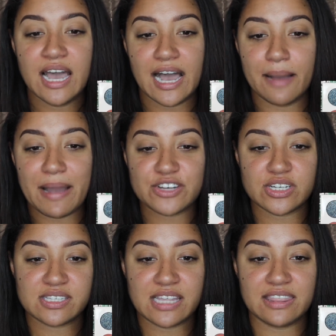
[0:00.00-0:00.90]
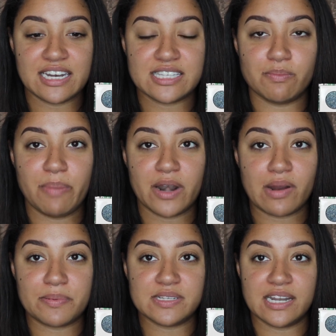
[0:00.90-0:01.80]
I just think that it's better
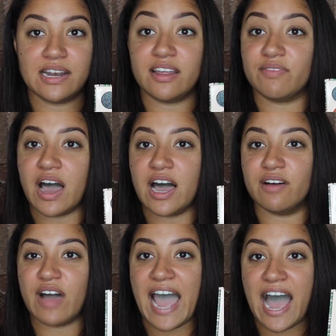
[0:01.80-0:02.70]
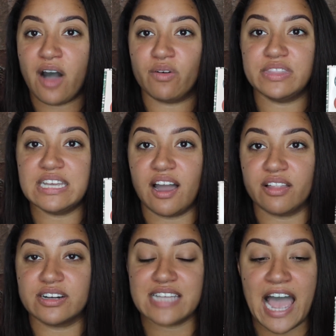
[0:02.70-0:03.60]
representative of how the
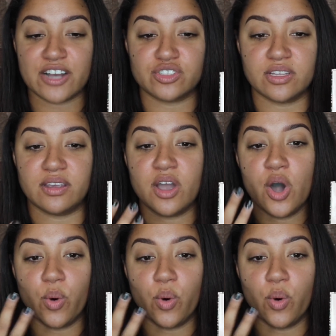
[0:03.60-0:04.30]
colors actually